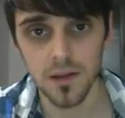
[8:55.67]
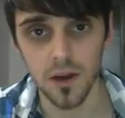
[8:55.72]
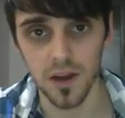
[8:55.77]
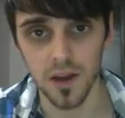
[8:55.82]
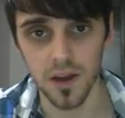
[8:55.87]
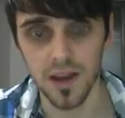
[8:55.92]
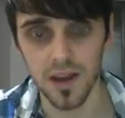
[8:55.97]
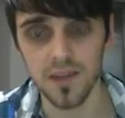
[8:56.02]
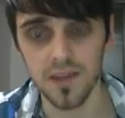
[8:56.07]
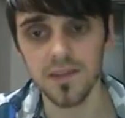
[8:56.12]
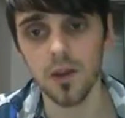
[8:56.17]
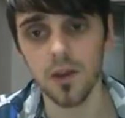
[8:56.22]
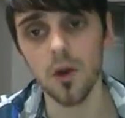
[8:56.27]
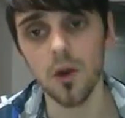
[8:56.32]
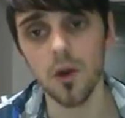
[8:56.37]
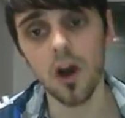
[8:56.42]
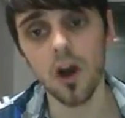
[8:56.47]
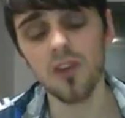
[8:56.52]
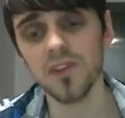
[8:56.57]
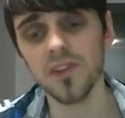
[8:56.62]
Okay,
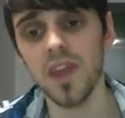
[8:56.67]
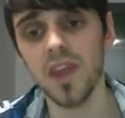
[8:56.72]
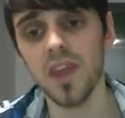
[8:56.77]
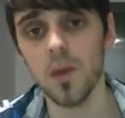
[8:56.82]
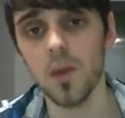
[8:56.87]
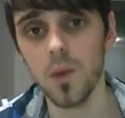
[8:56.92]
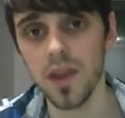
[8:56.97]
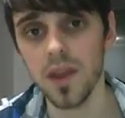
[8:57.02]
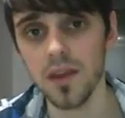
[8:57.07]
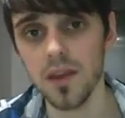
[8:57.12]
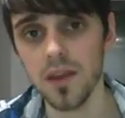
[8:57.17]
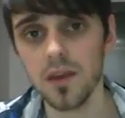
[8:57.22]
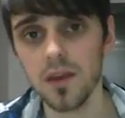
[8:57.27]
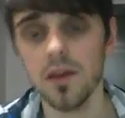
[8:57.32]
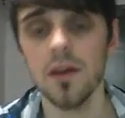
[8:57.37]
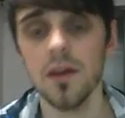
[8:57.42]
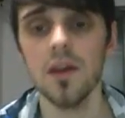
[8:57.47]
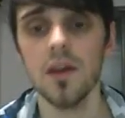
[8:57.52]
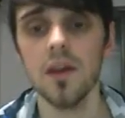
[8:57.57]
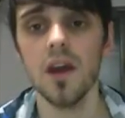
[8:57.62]
so after that
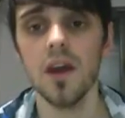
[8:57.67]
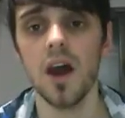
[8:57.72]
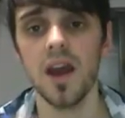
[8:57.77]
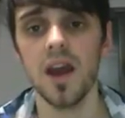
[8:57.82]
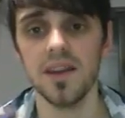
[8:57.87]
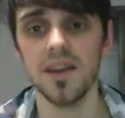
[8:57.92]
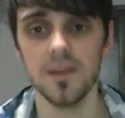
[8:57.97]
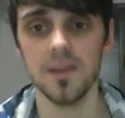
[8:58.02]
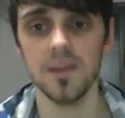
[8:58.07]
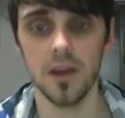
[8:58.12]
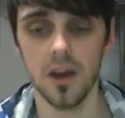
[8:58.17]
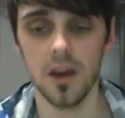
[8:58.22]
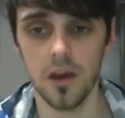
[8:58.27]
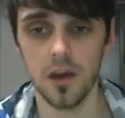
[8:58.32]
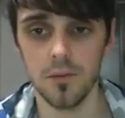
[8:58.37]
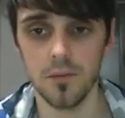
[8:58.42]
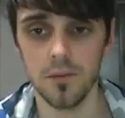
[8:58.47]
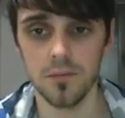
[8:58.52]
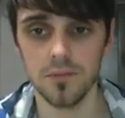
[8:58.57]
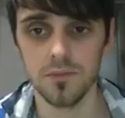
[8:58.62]
week, I
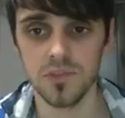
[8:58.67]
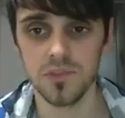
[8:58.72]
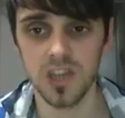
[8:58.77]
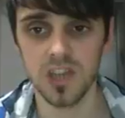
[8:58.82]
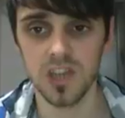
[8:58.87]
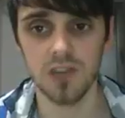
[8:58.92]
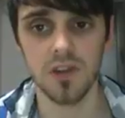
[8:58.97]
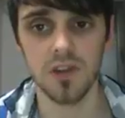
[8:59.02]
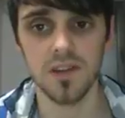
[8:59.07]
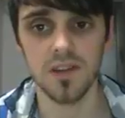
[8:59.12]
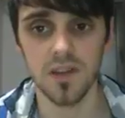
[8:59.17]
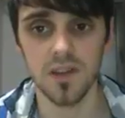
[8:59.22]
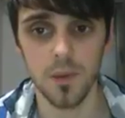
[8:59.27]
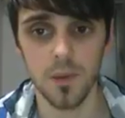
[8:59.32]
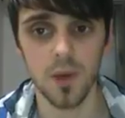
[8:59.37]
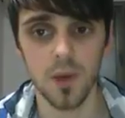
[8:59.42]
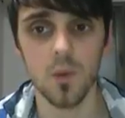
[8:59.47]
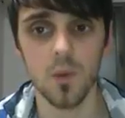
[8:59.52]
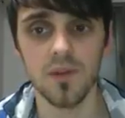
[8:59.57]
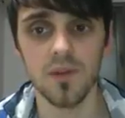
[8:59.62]
generated
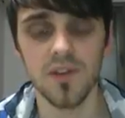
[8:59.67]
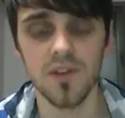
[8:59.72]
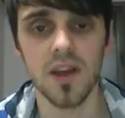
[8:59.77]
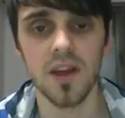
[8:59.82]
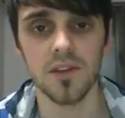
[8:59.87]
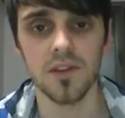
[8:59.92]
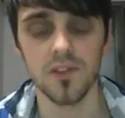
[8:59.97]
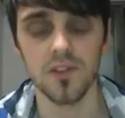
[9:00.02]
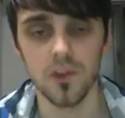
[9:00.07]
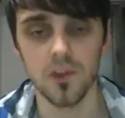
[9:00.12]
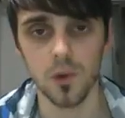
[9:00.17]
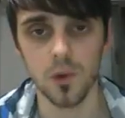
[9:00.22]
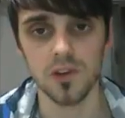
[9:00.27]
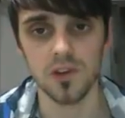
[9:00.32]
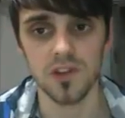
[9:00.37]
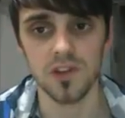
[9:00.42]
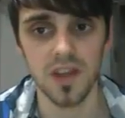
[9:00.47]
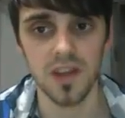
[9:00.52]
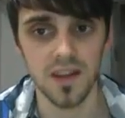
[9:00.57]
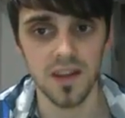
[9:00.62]
about
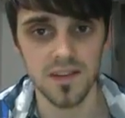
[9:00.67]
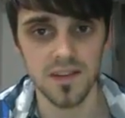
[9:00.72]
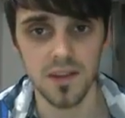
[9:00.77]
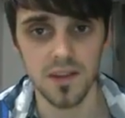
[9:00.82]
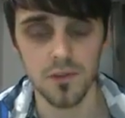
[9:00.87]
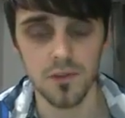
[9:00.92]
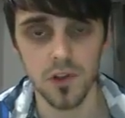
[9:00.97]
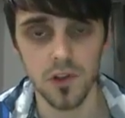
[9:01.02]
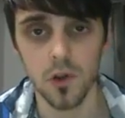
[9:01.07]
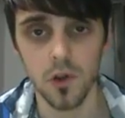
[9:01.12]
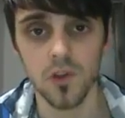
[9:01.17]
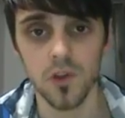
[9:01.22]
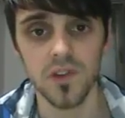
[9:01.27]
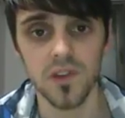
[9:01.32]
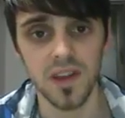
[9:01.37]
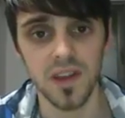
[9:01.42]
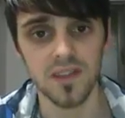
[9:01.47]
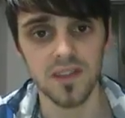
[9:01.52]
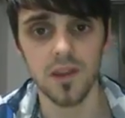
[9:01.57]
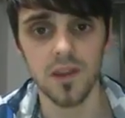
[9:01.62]

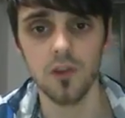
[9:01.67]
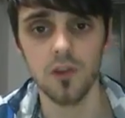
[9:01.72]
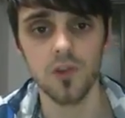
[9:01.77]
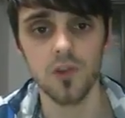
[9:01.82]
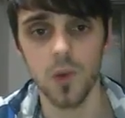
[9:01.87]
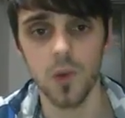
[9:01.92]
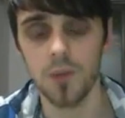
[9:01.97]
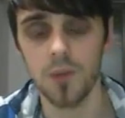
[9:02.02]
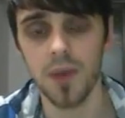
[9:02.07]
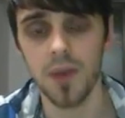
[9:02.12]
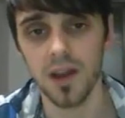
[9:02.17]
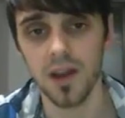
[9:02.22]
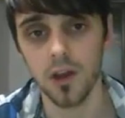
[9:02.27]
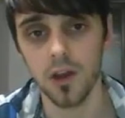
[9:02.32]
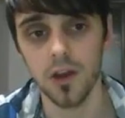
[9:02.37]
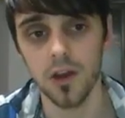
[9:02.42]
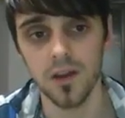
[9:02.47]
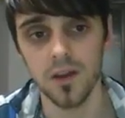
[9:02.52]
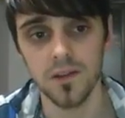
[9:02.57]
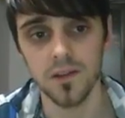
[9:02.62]
$1,287 in total ad pack
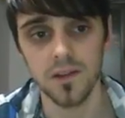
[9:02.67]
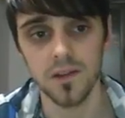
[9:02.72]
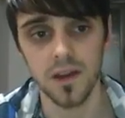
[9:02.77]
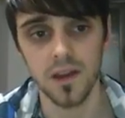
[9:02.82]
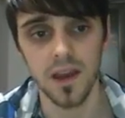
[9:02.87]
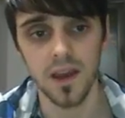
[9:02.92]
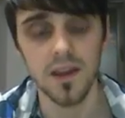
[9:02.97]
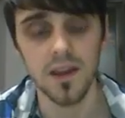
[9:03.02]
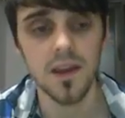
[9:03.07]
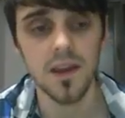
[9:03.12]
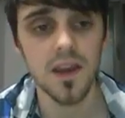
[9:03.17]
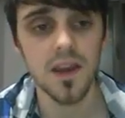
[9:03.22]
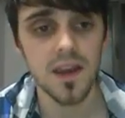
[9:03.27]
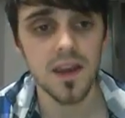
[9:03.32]
earnings, okay?